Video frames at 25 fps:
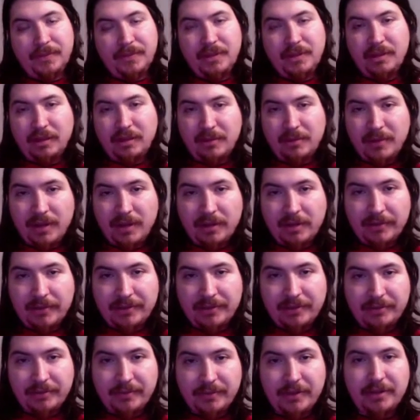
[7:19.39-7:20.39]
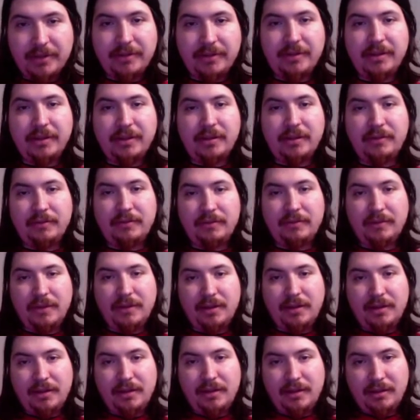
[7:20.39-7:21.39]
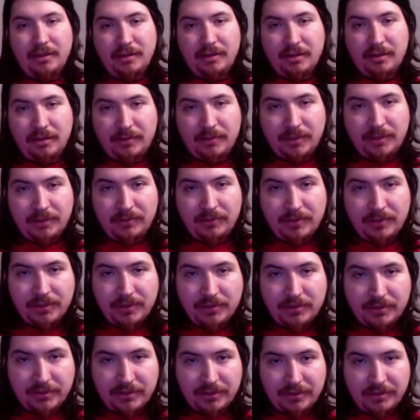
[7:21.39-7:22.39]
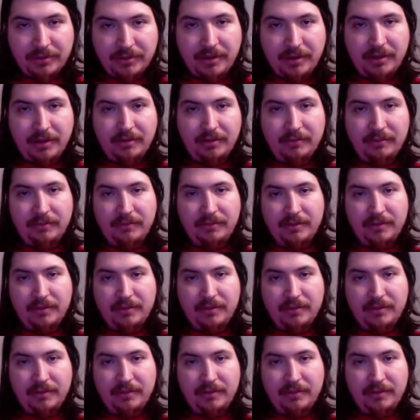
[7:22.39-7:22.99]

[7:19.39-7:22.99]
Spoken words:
Think about how much money you have, how many resources you have,